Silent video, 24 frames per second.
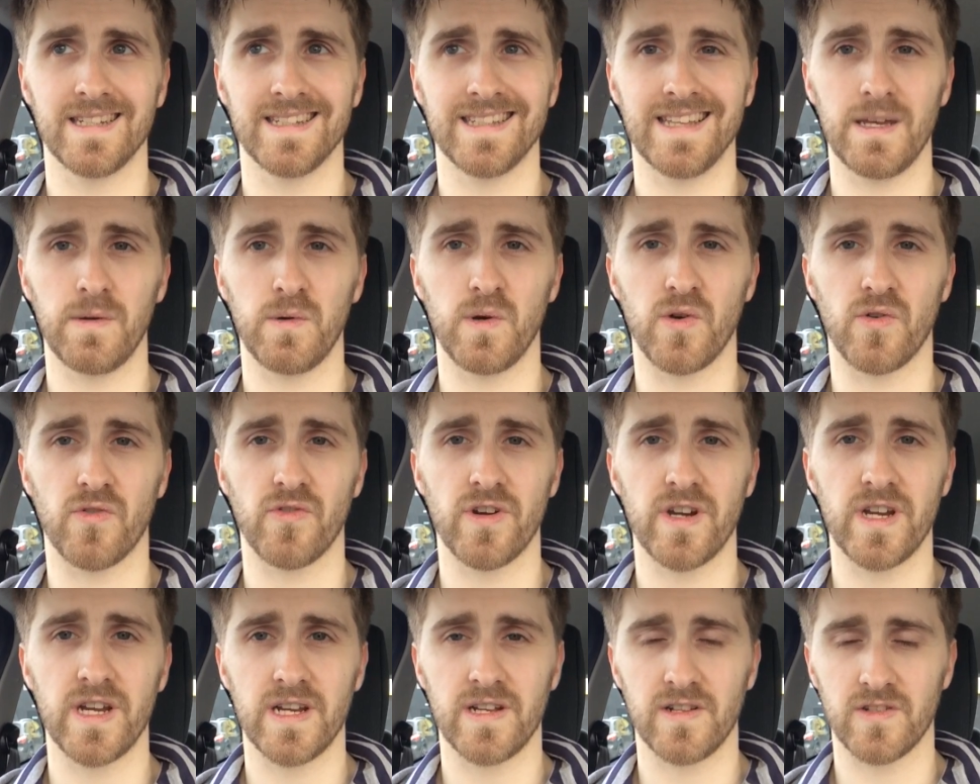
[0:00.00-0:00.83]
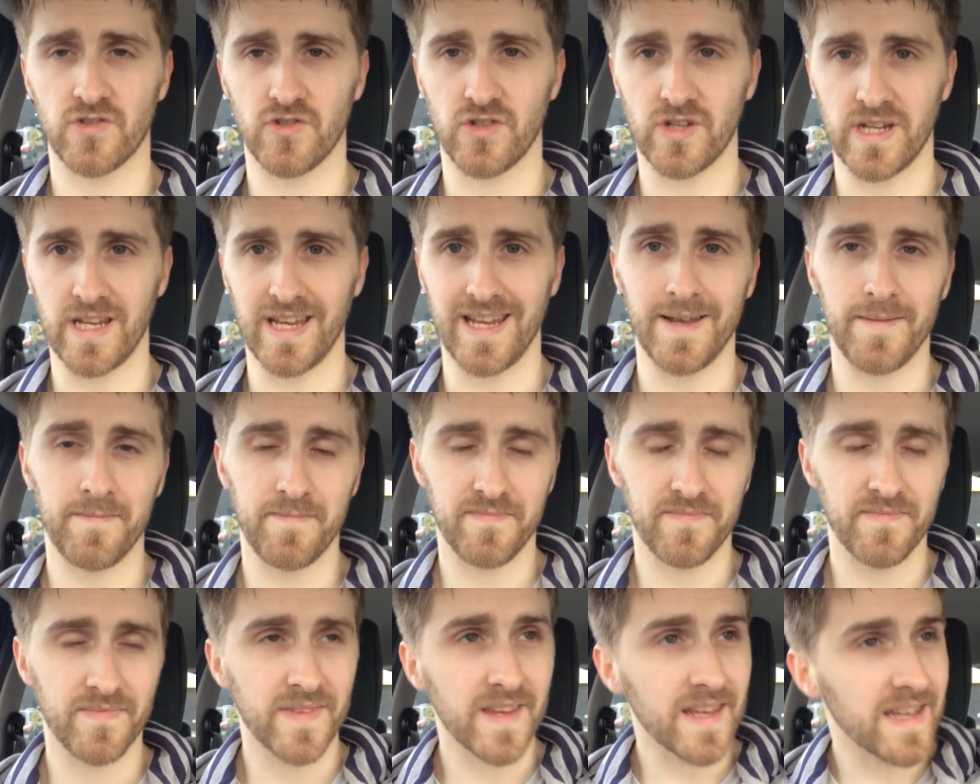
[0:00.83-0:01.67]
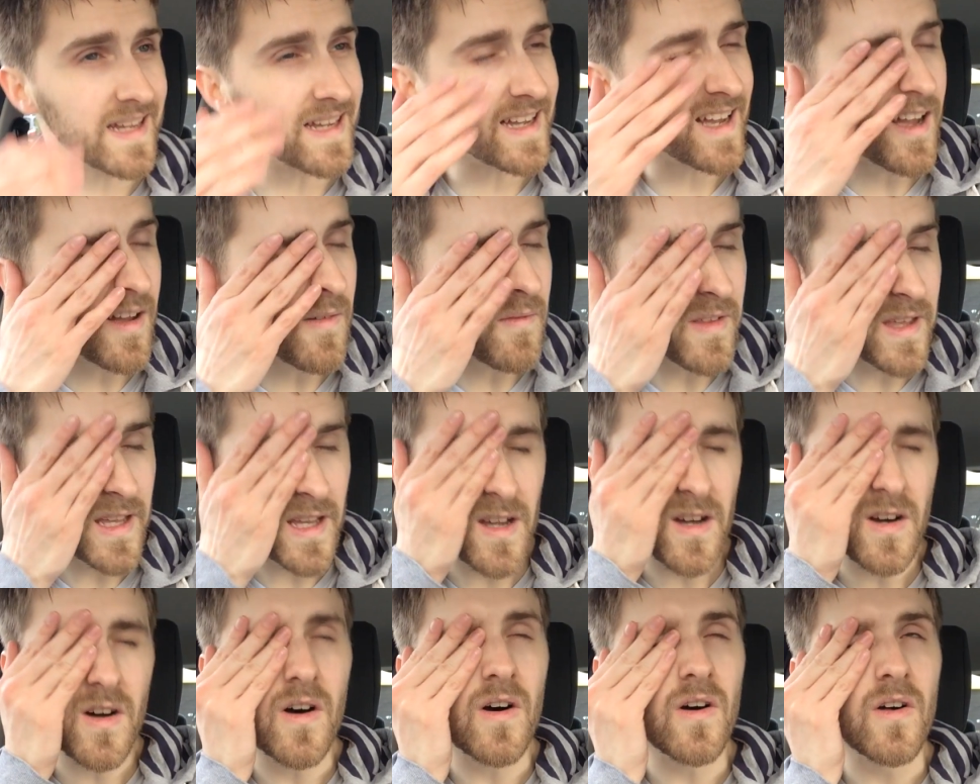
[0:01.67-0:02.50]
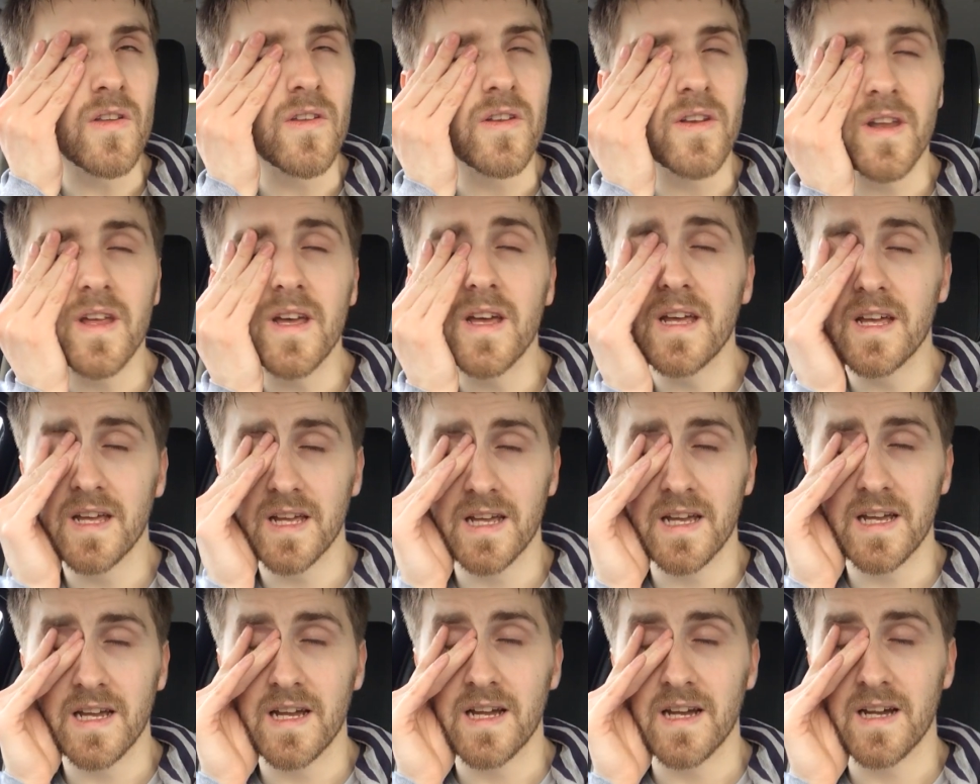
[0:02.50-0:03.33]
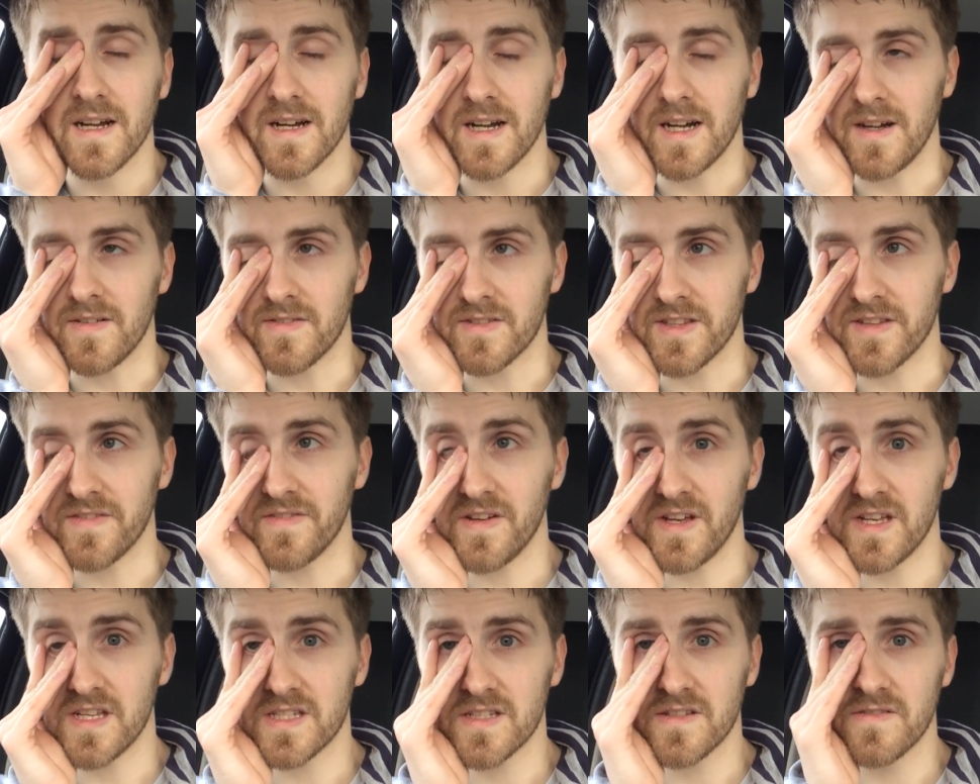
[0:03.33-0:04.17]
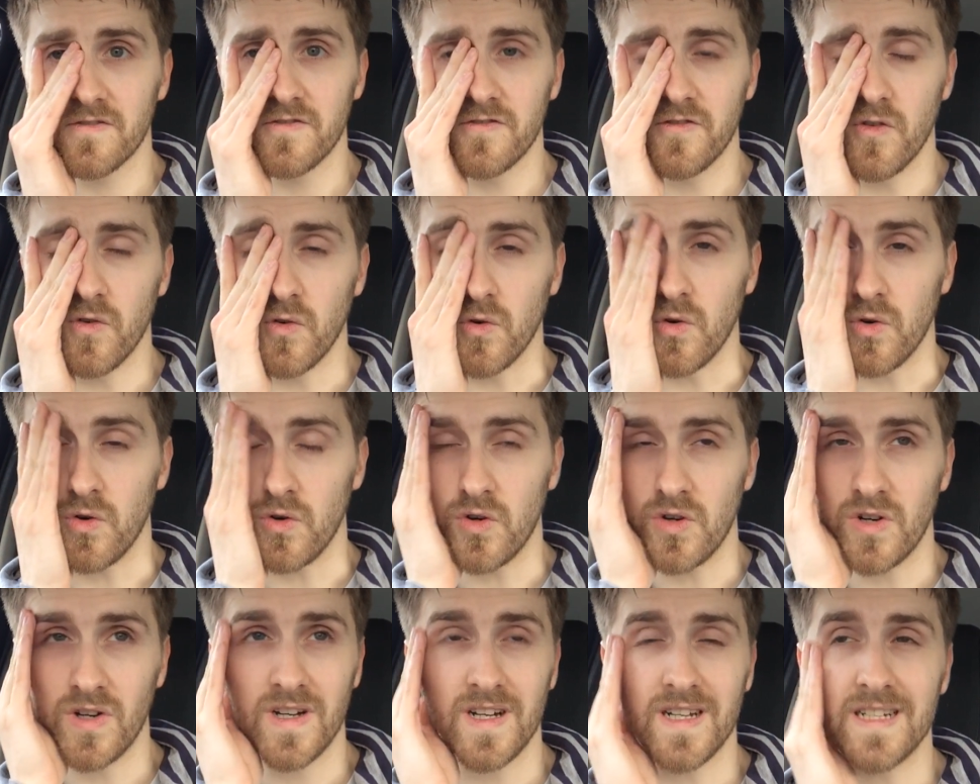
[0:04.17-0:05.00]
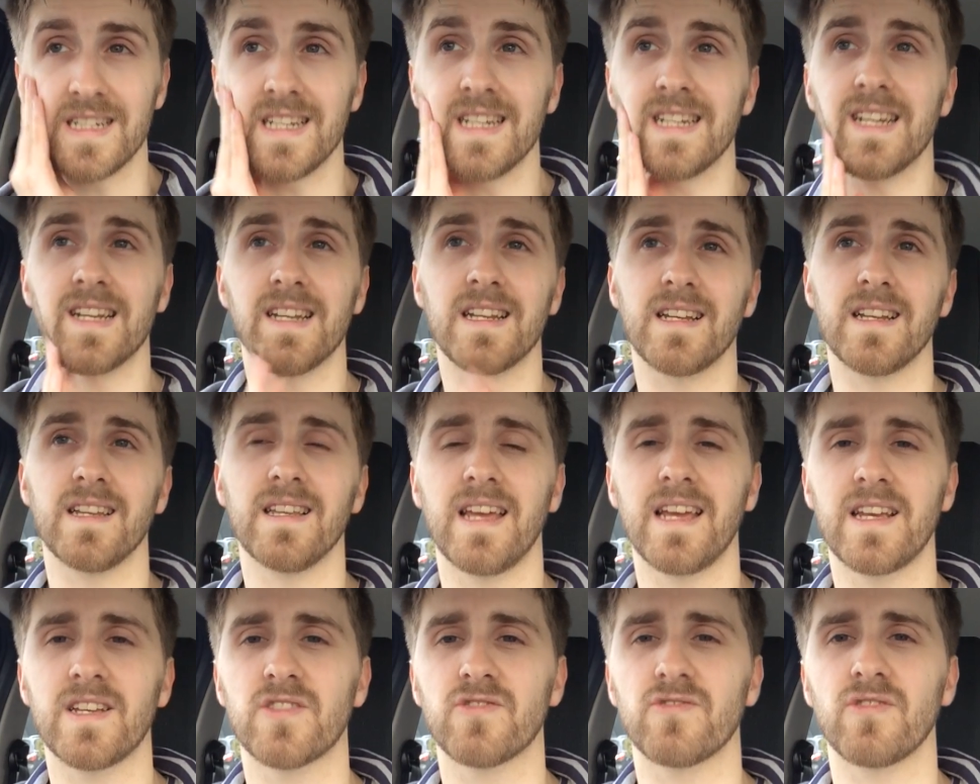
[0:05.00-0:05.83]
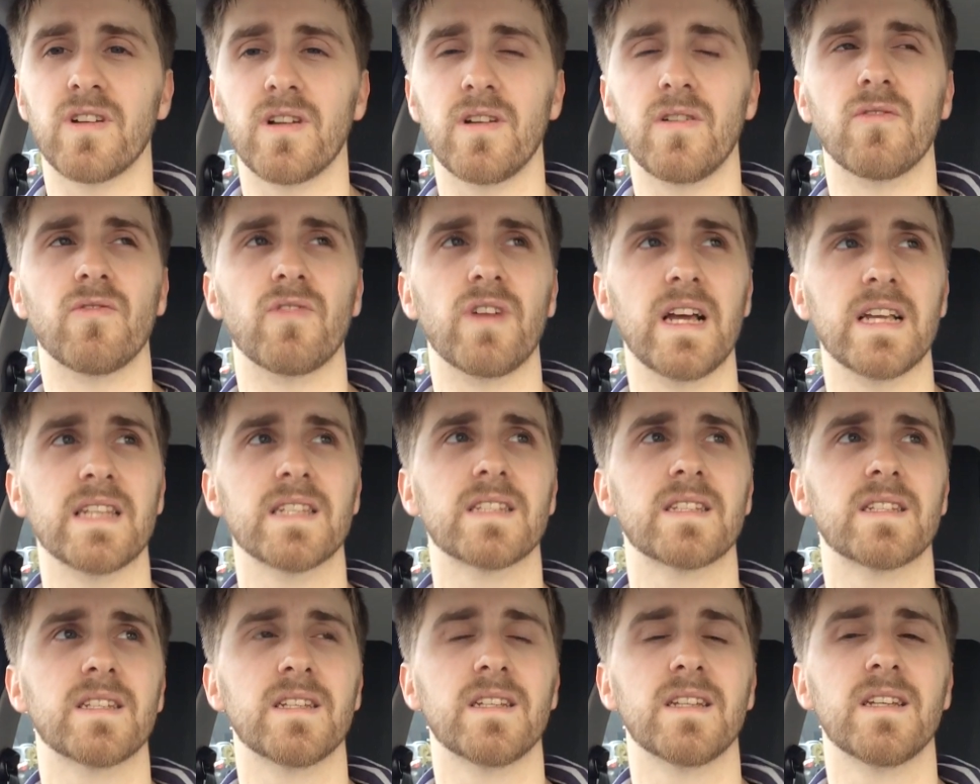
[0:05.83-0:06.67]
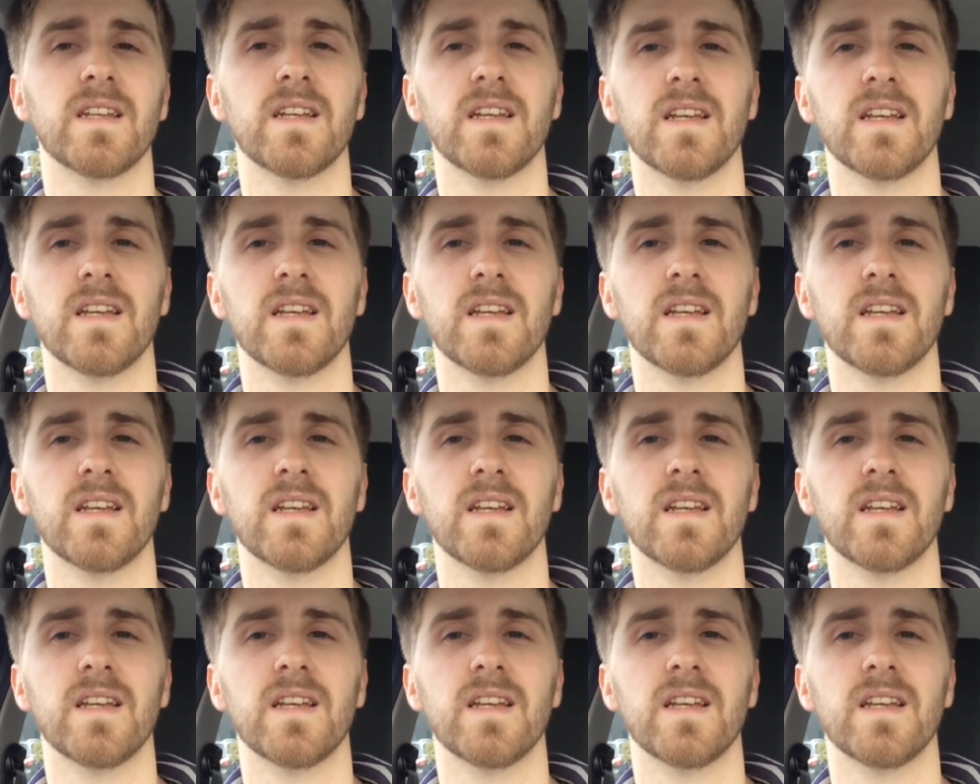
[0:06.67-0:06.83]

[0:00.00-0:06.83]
They were real tricky. I think after the first four, I did an extra long rest